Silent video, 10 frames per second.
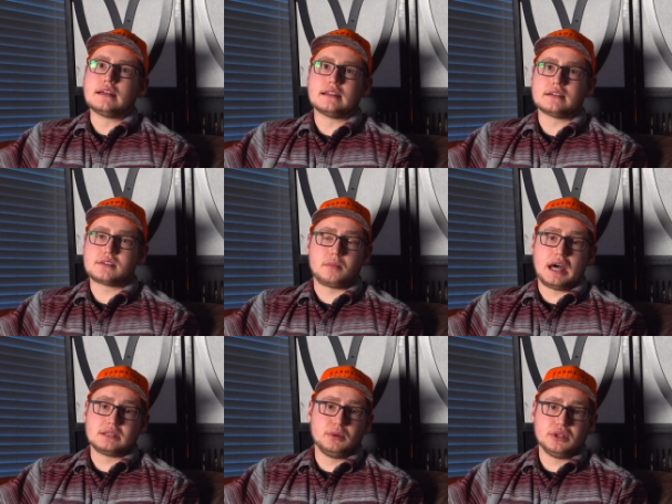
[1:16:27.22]
And there's a
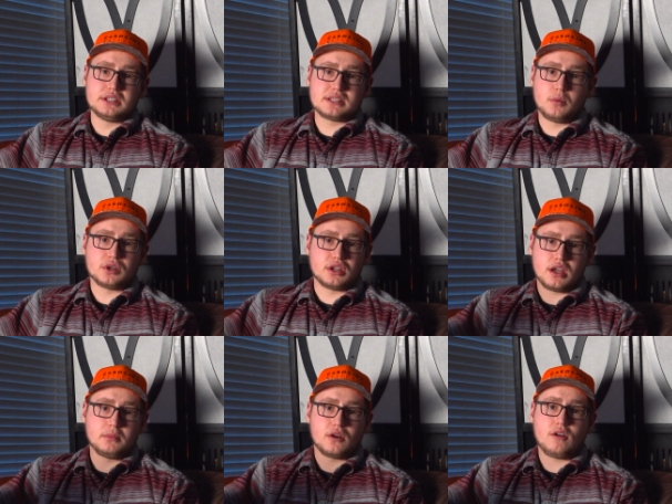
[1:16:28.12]
possibility that someone
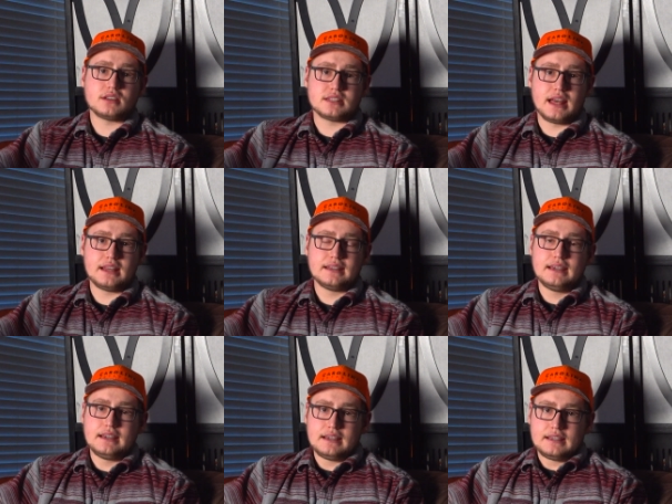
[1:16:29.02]
could come across that.
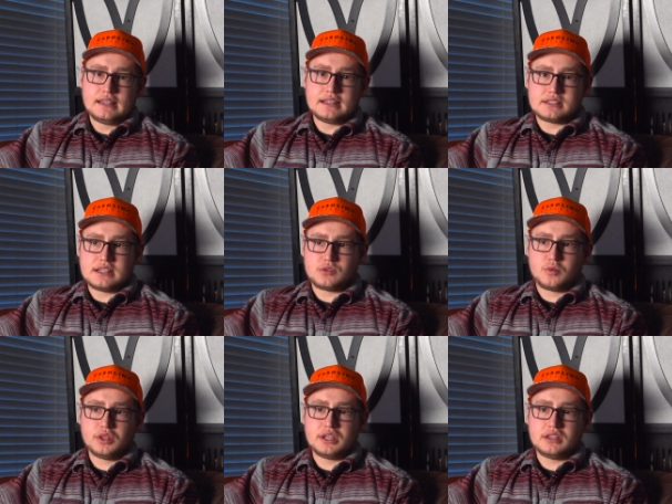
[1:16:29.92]
It's
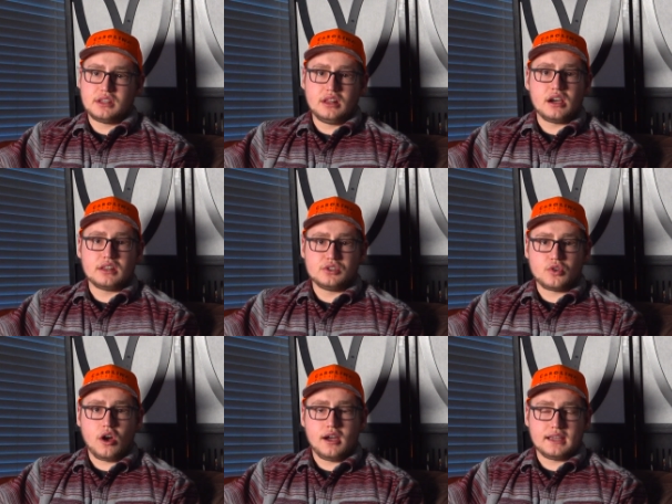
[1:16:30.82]
really the luck of the
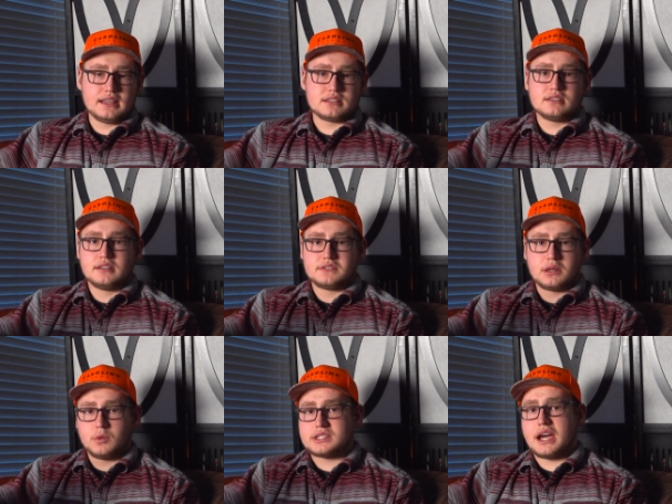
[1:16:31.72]
draw, I guess, if
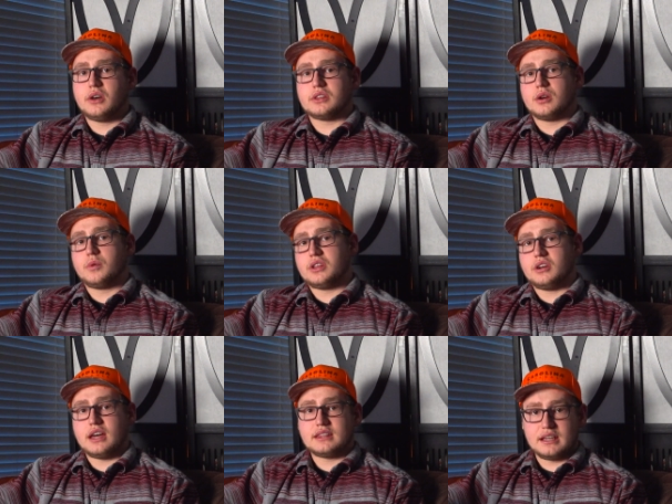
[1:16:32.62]
someone's out there,
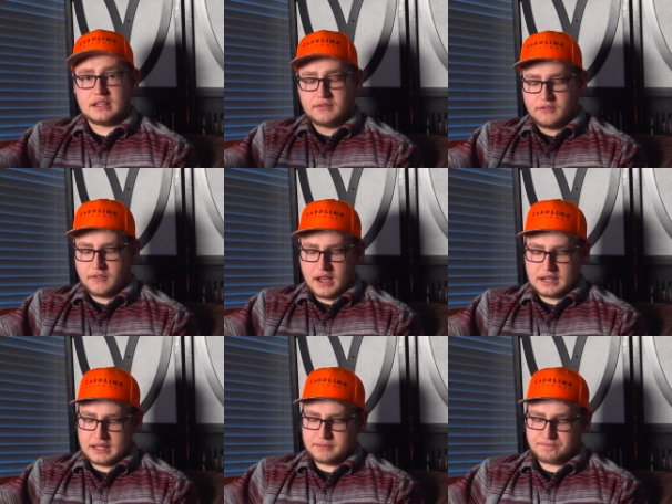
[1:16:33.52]
whether or not they'd even
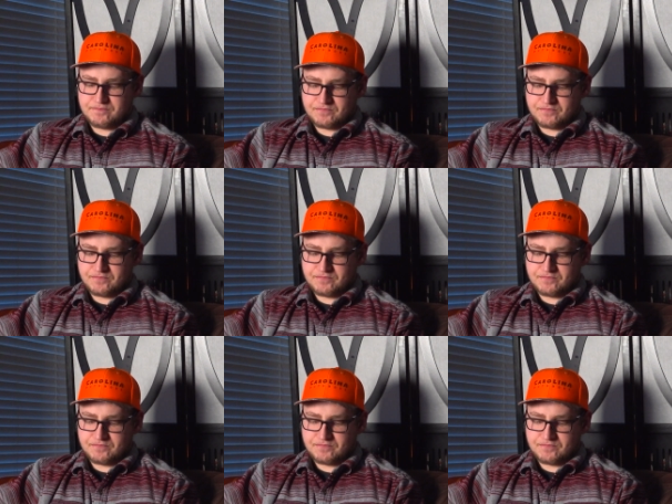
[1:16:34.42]
find it.